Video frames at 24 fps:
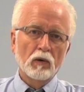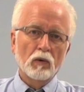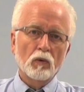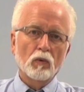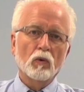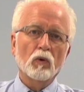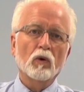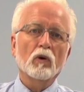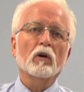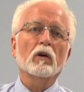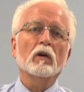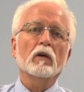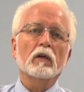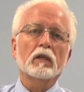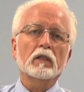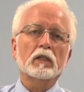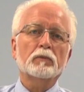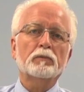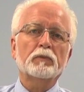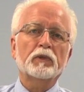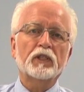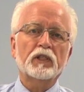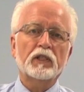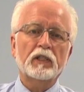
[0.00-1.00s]
or a
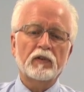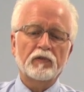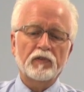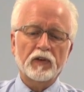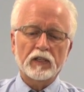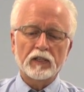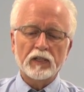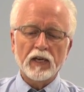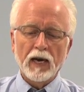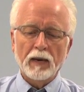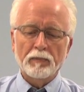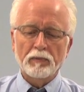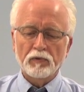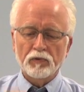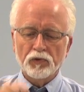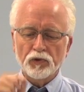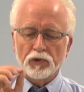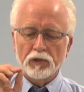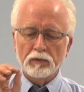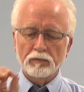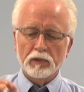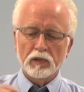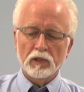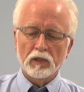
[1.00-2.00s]
specific type of
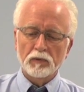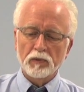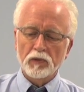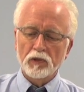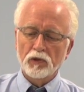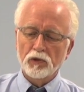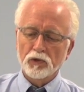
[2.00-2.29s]
treatment that would